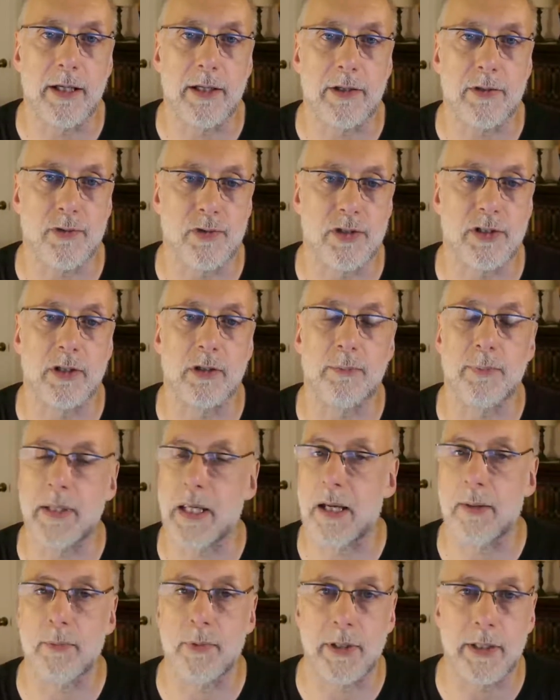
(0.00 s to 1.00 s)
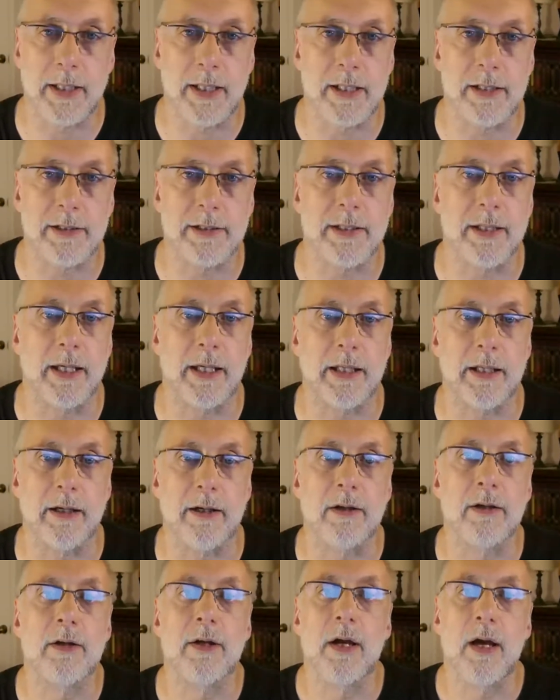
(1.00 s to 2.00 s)
you'd still be able to get
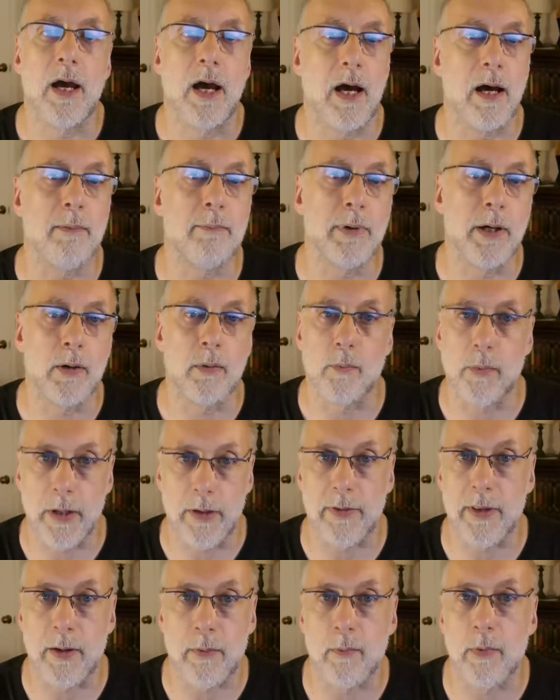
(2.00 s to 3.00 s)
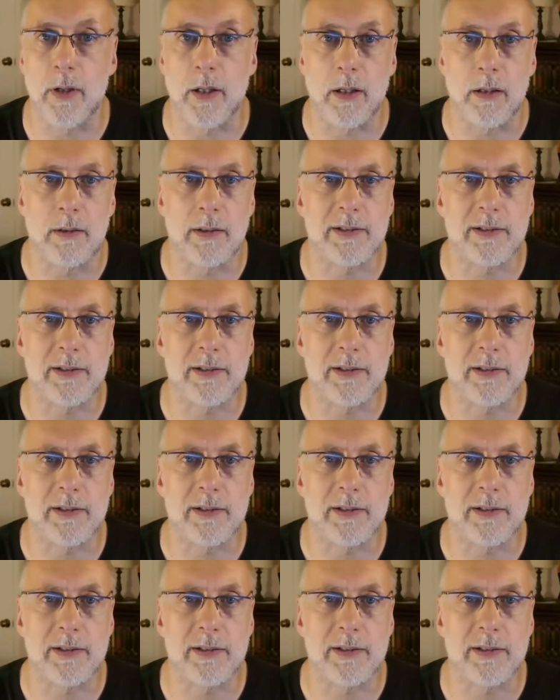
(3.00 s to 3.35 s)
data about where they were.